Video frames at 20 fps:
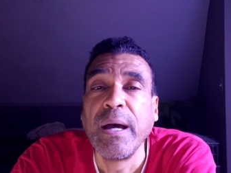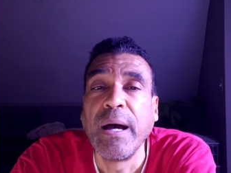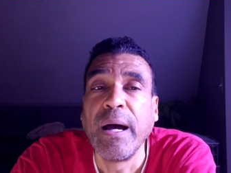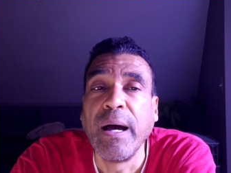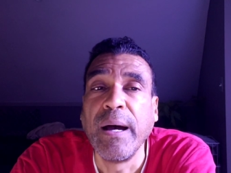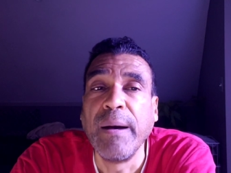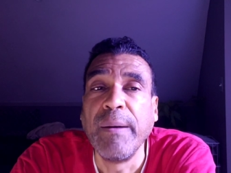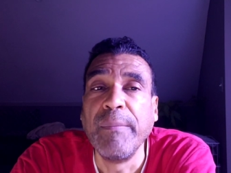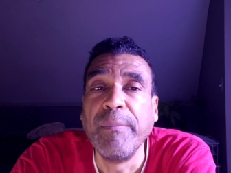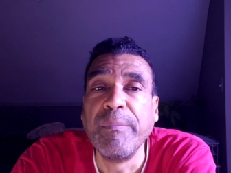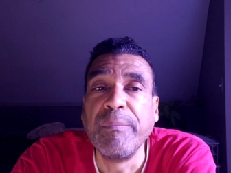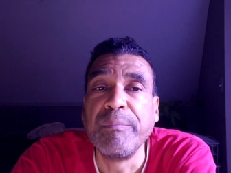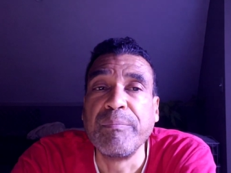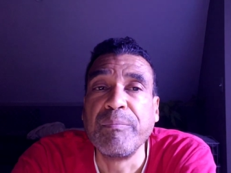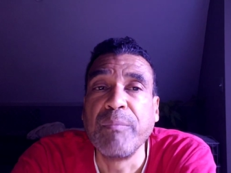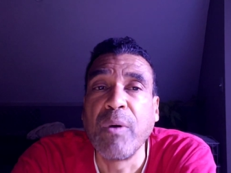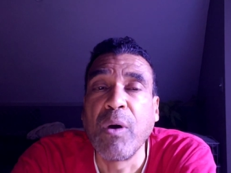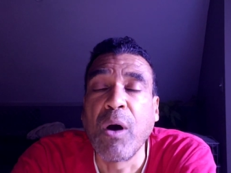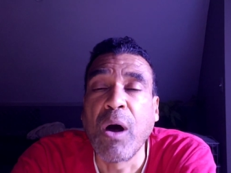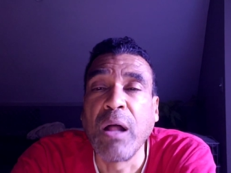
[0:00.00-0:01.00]
Um,
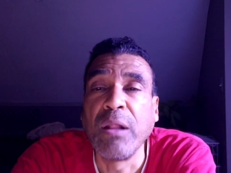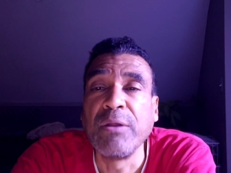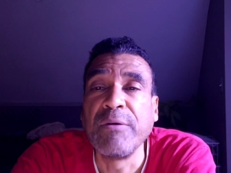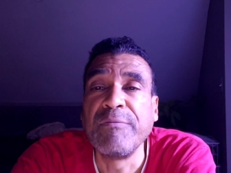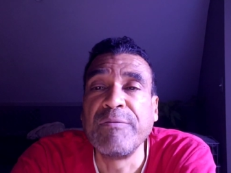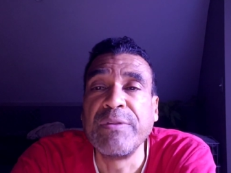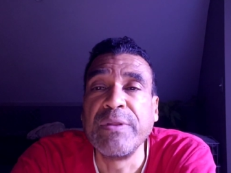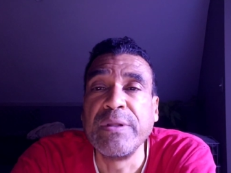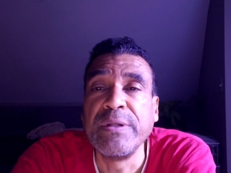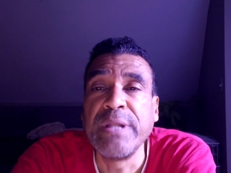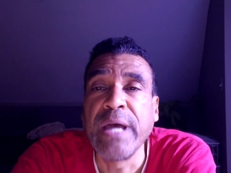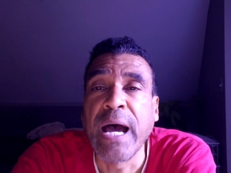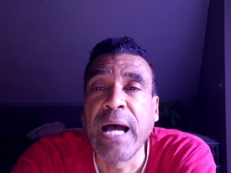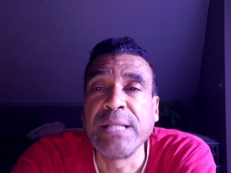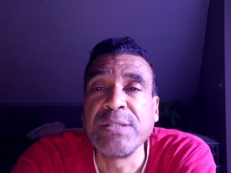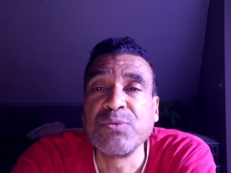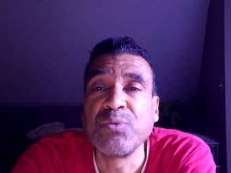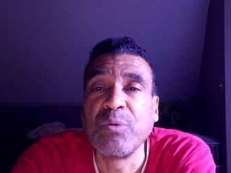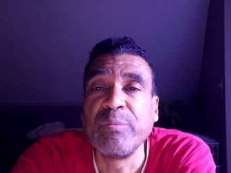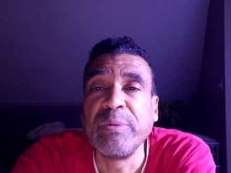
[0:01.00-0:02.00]
all of the
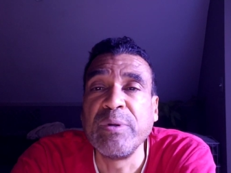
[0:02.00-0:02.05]
dots will